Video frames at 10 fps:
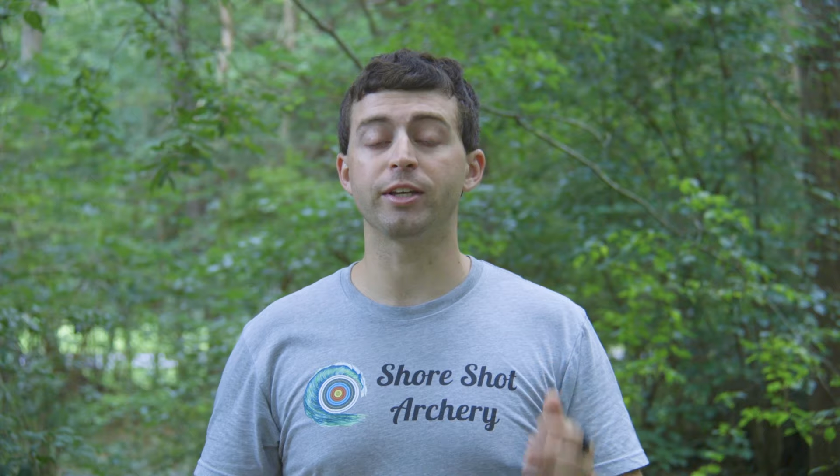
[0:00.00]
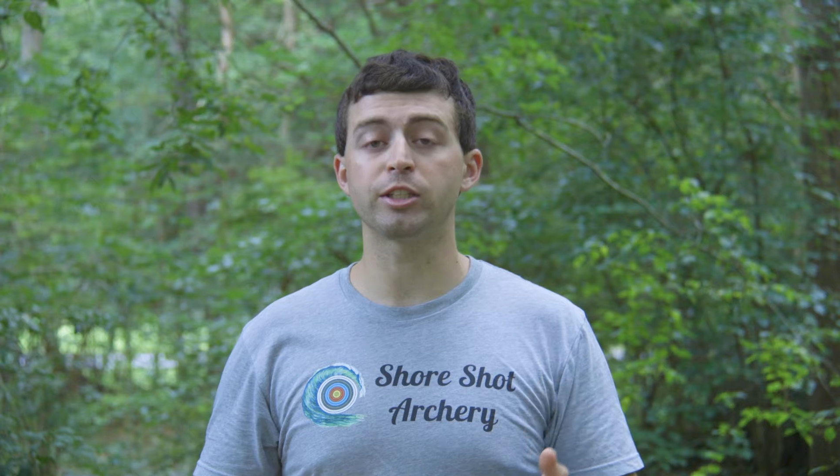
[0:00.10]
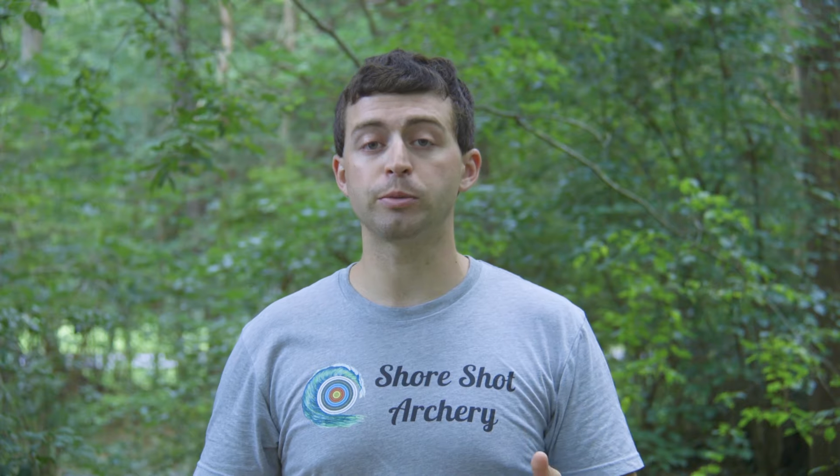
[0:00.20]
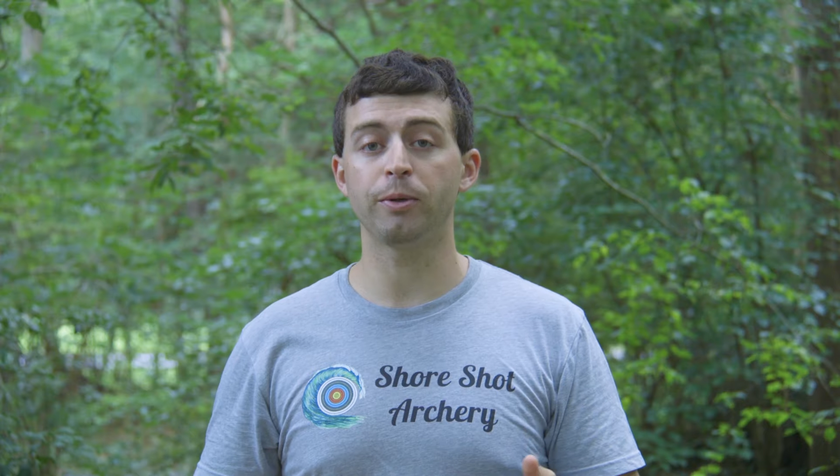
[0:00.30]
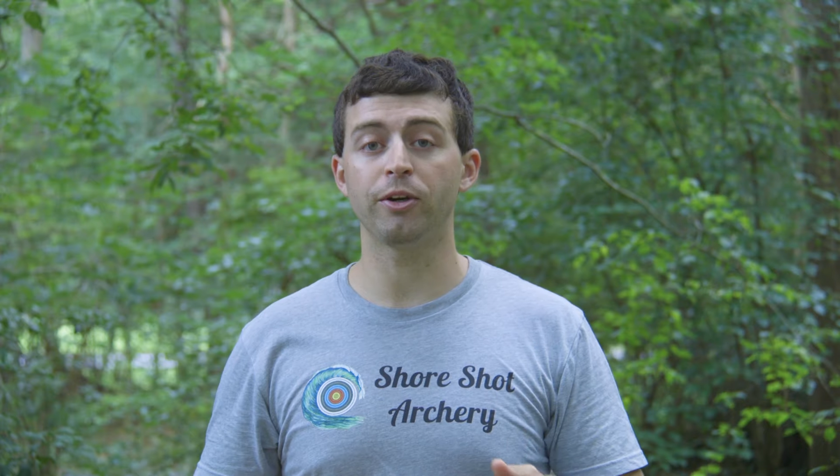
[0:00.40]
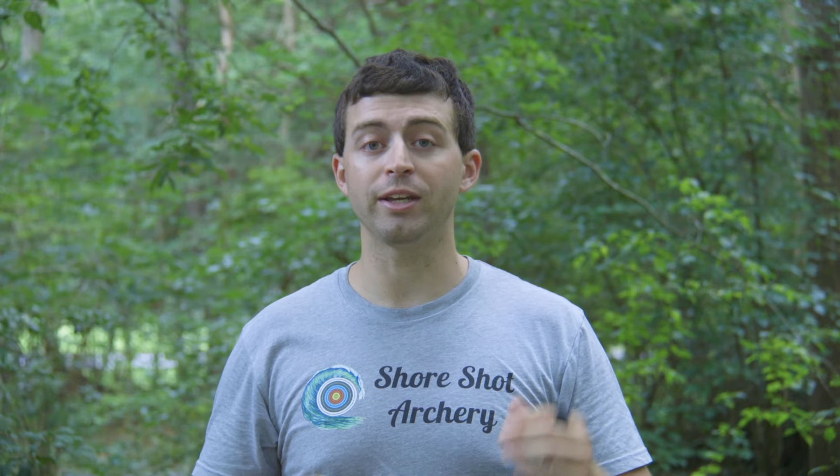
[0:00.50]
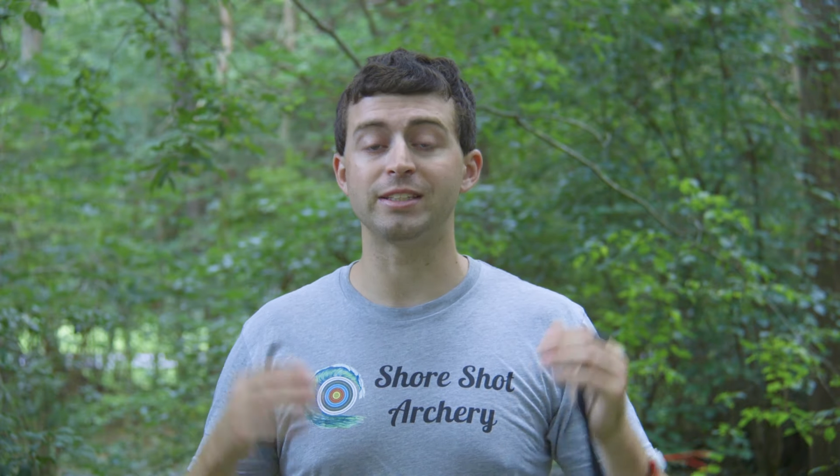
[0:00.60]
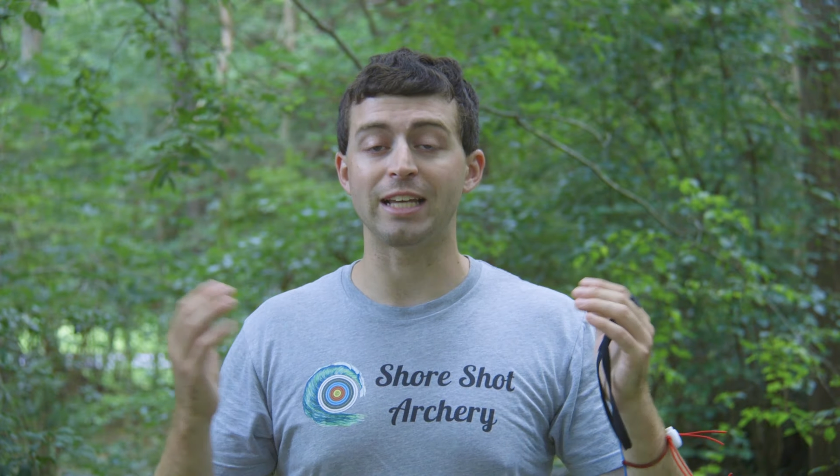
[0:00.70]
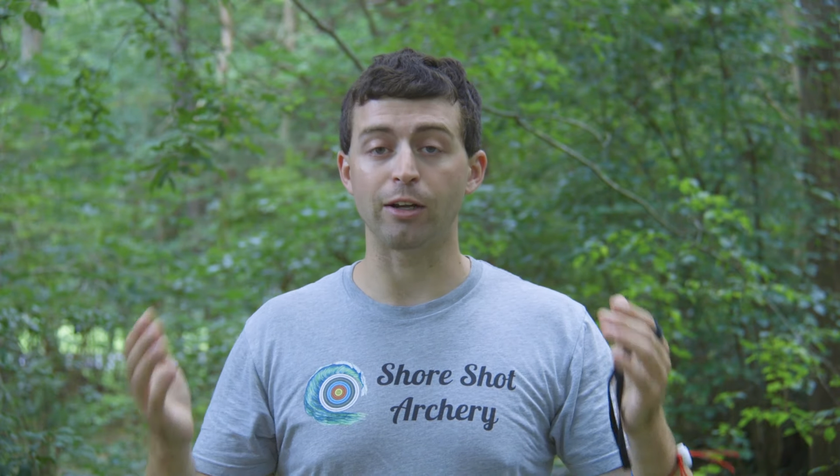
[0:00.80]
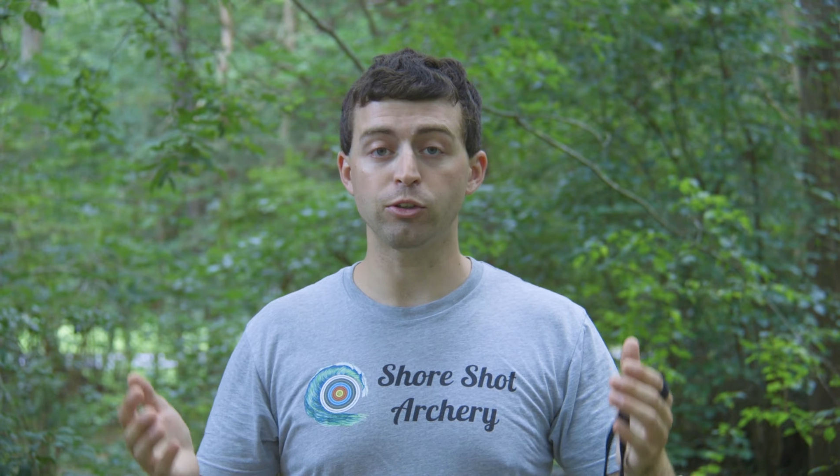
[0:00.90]

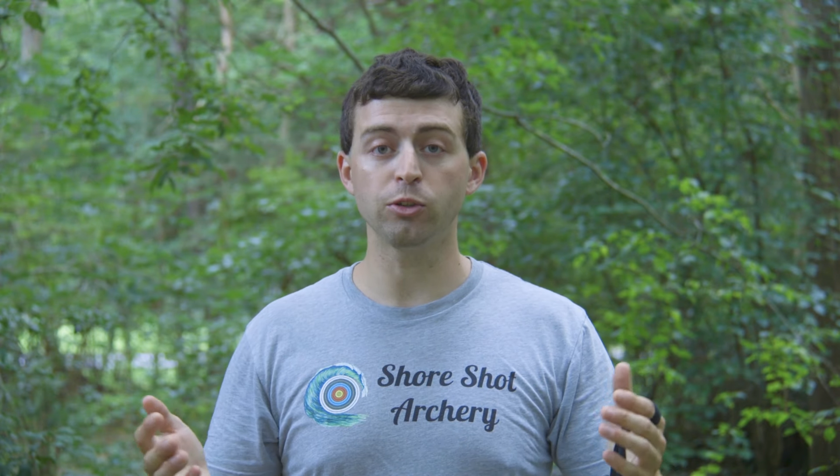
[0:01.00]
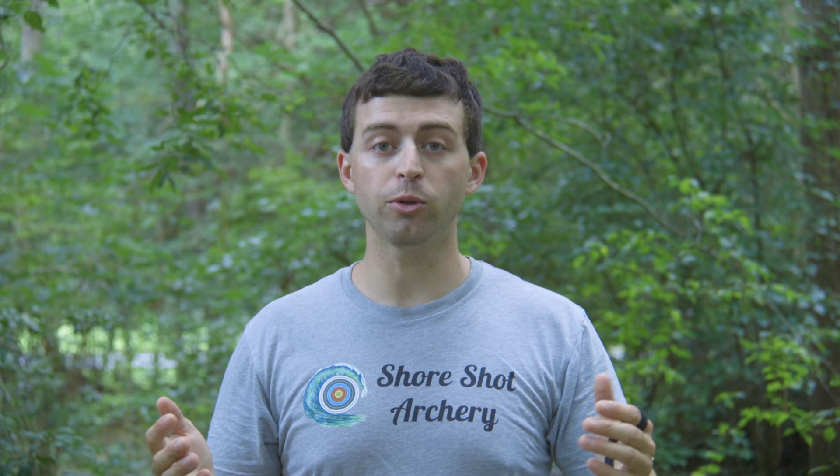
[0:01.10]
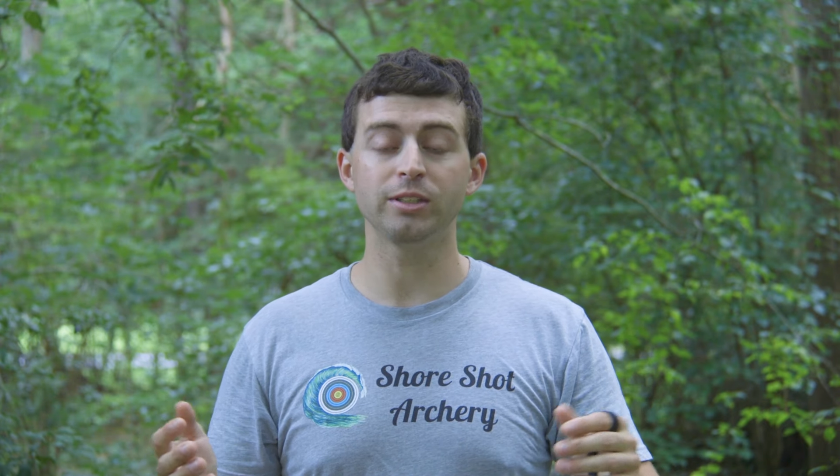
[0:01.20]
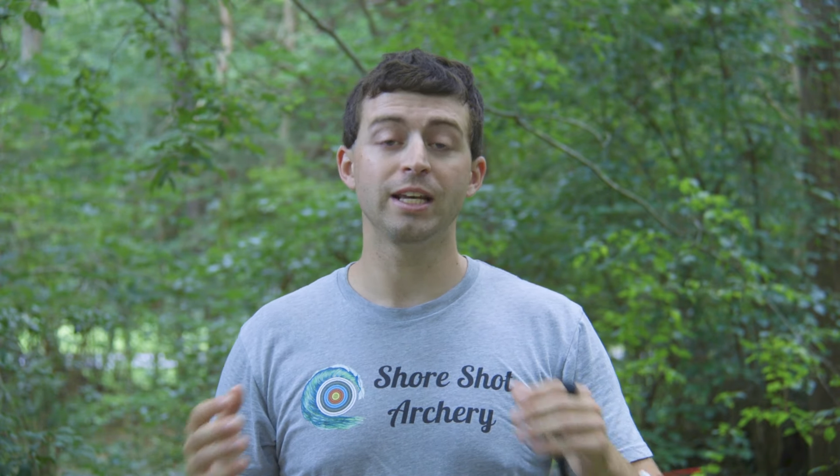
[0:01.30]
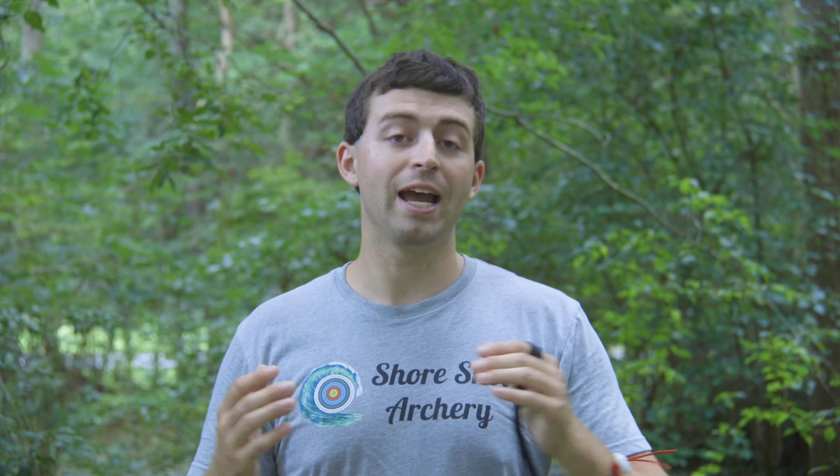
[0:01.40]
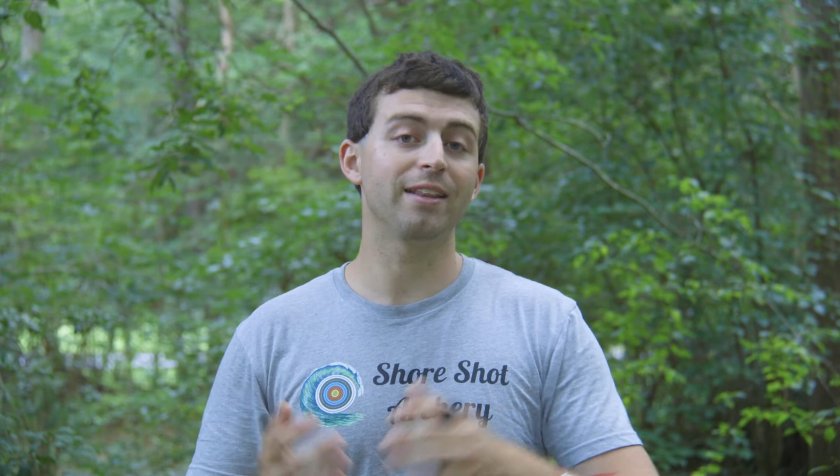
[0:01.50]
experience outdoors.